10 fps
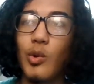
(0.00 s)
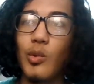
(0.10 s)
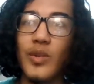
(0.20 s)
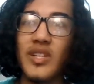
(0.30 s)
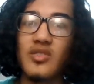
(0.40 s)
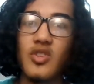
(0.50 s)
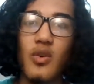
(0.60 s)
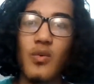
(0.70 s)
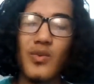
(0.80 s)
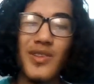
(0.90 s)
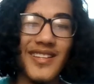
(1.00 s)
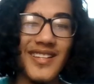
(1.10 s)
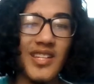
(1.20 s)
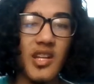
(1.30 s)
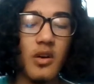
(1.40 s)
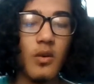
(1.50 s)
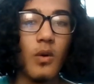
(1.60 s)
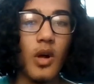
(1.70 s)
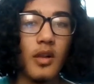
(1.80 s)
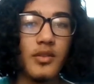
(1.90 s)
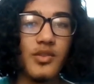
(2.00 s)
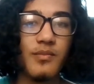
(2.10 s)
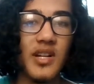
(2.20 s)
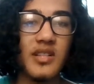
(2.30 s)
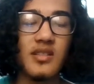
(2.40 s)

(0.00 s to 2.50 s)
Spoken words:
we don't really know all too much